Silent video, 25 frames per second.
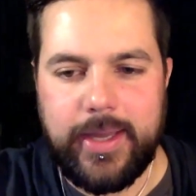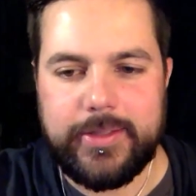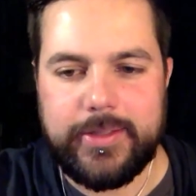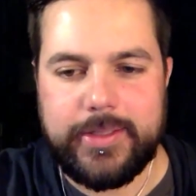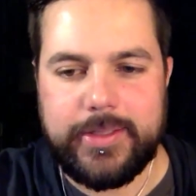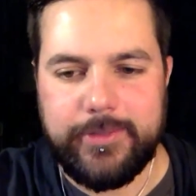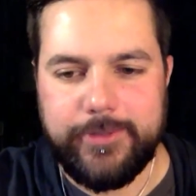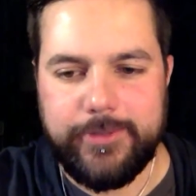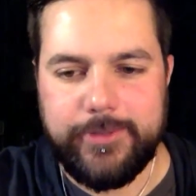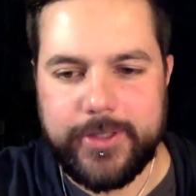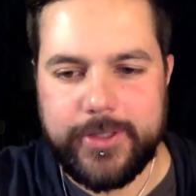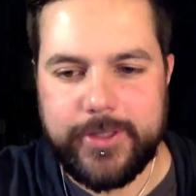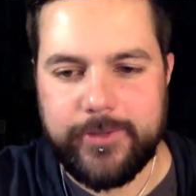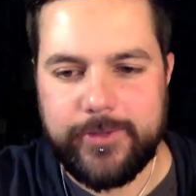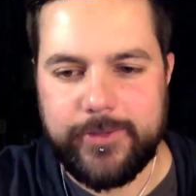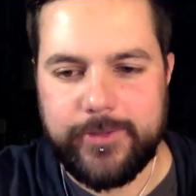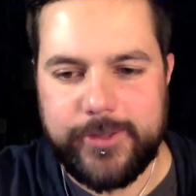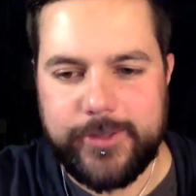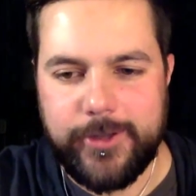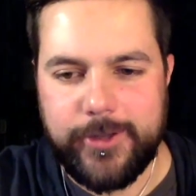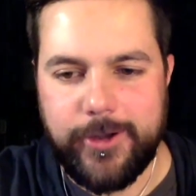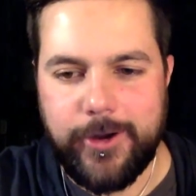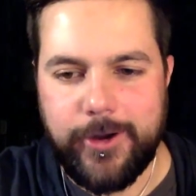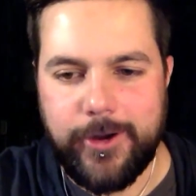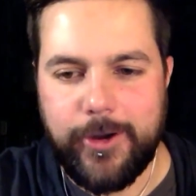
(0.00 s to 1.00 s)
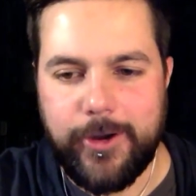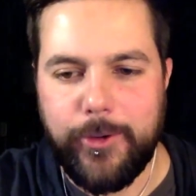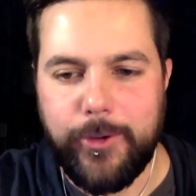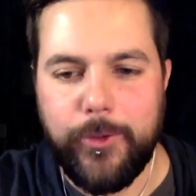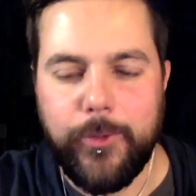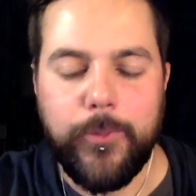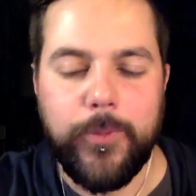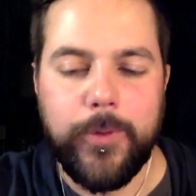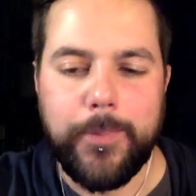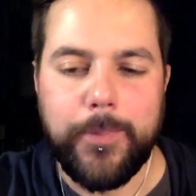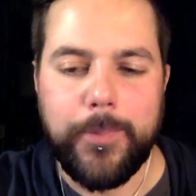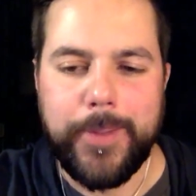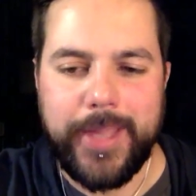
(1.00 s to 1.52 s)
defensive star who
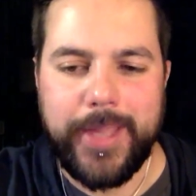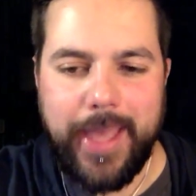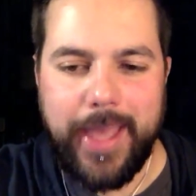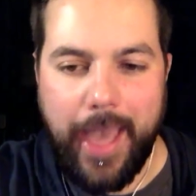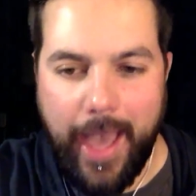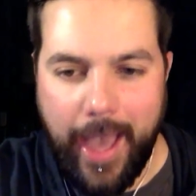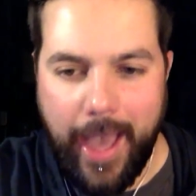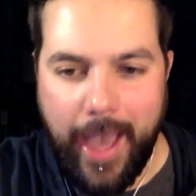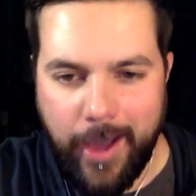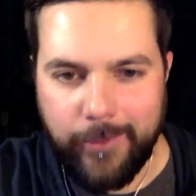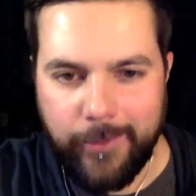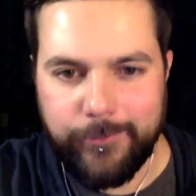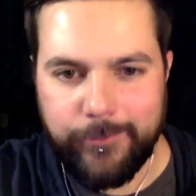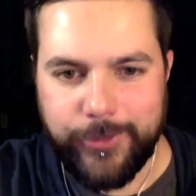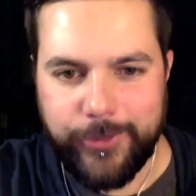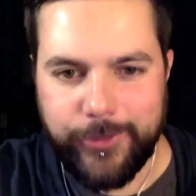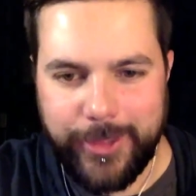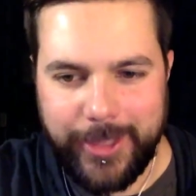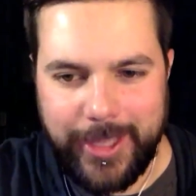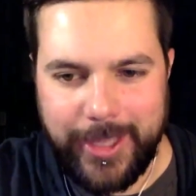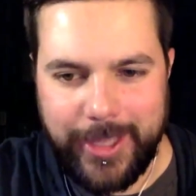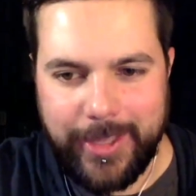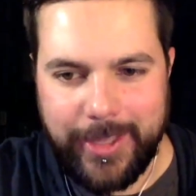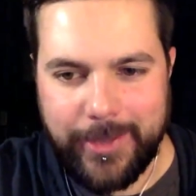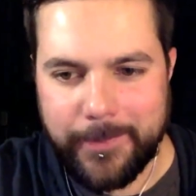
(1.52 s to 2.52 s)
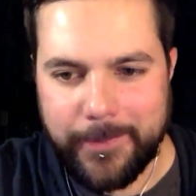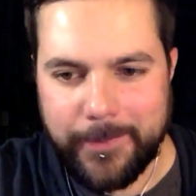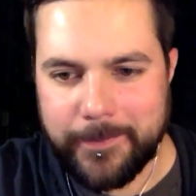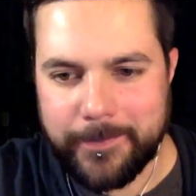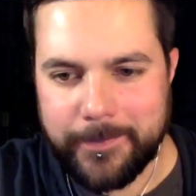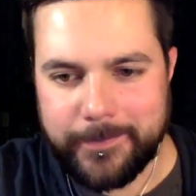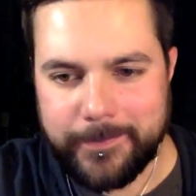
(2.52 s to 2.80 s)
will be out for the game.